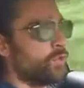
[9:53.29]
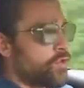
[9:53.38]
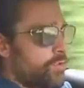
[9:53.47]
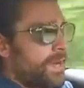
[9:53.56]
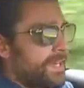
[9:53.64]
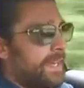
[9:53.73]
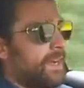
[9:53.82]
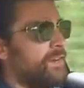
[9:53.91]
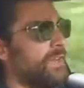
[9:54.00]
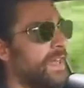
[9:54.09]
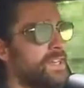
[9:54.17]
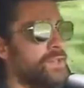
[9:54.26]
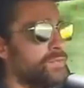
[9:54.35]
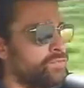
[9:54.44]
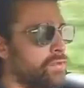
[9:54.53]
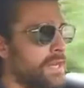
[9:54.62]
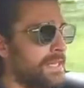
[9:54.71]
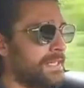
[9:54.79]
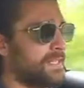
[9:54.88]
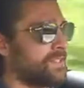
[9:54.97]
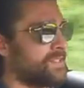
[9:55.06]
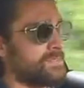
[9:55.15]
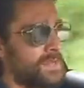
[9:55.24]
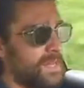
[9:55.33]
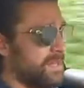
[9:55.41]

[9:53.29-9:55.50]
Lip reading: shrinking of it, and you can really just,